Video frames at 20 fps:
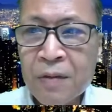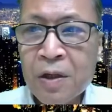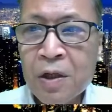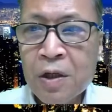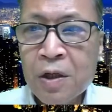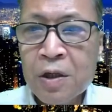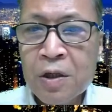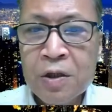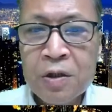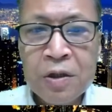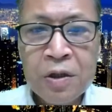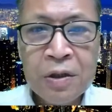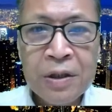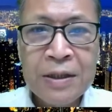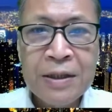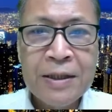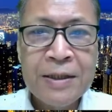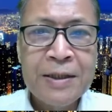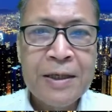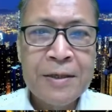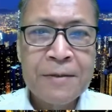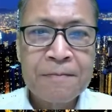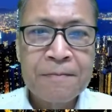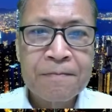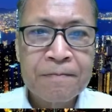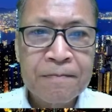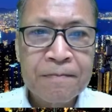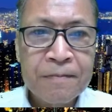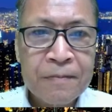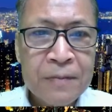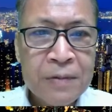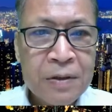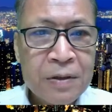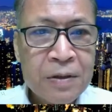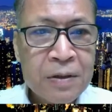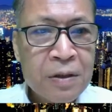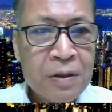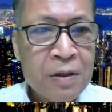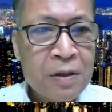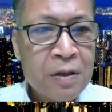So the seating.
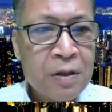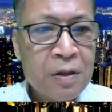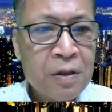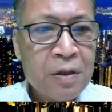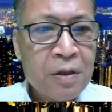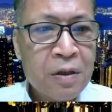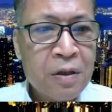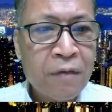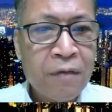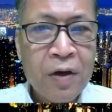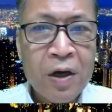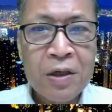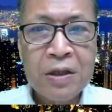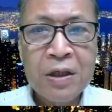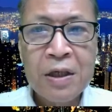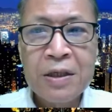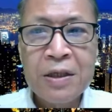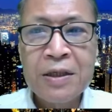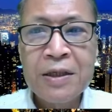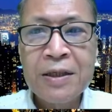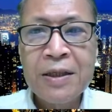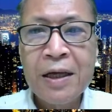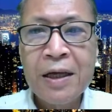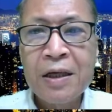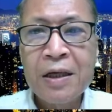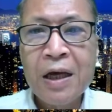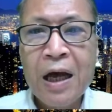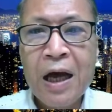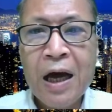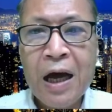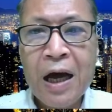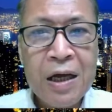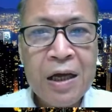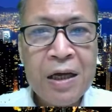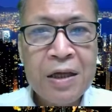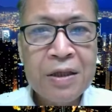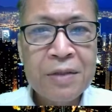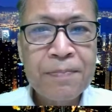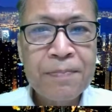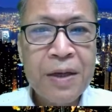Of course, the seating
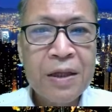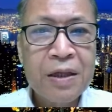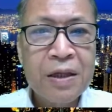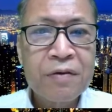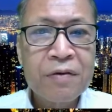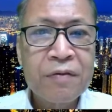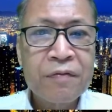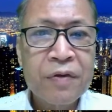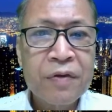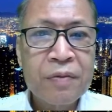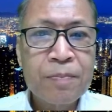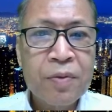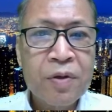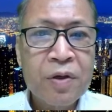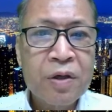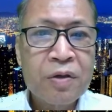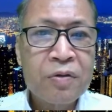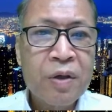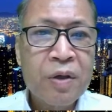is better of polyurethane